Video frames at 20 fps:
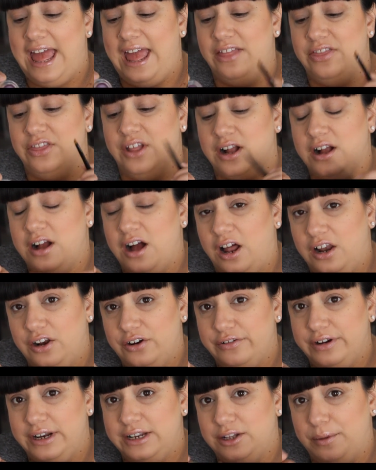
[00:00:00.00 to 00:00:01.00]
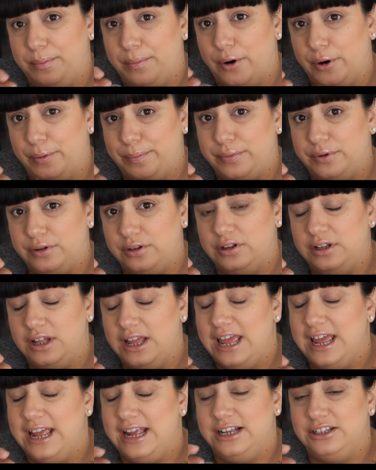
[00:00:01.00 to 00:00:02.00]
and the coloring, the purple,
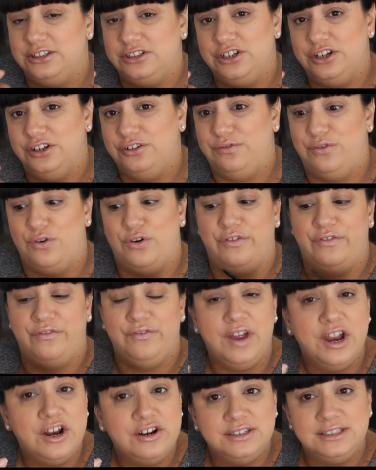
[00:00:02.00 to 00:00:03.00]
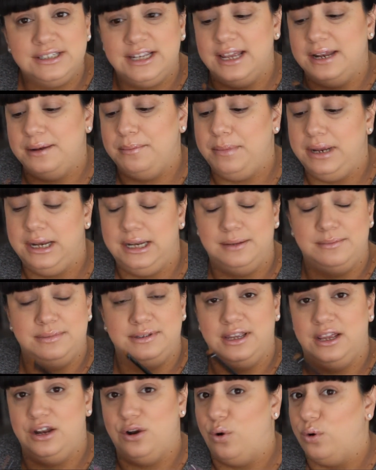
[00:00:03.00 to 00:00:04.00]
is good for fair skin, medium
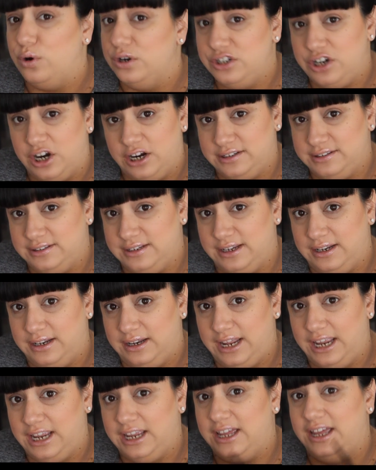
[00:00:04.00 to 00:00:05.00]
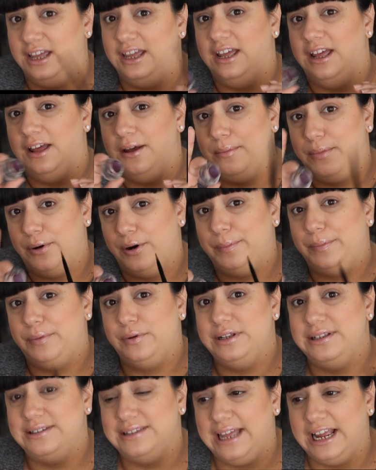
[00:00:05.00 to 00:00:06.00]
skin, or dark skin. Like,
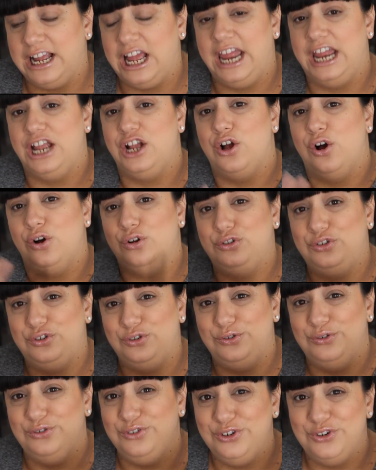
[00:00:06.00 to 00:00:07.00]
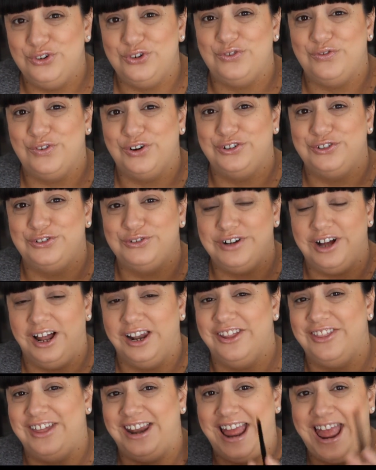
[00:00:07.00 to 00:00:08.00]
purple is like a go-to universal
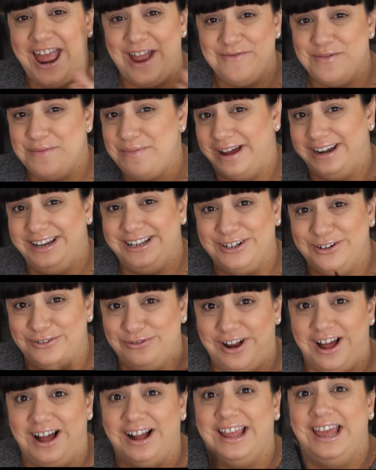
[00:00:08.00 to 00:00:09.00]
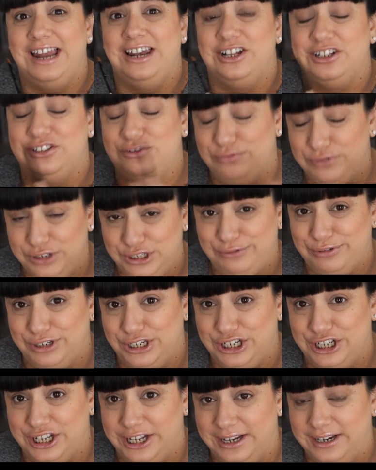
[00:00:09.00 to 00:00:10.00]
color that everybody can rock and looks really,
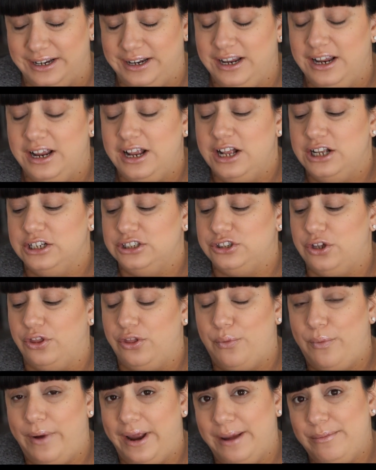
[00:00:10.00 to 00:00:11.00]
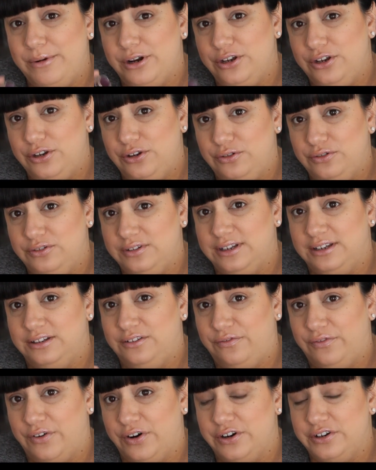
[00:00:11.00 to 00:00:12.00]
really good. So the way I'm going to use
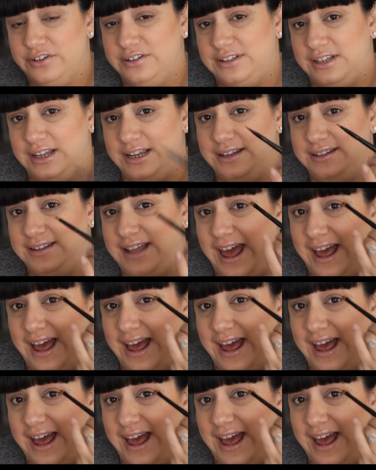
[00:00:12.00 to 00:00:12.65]
this first is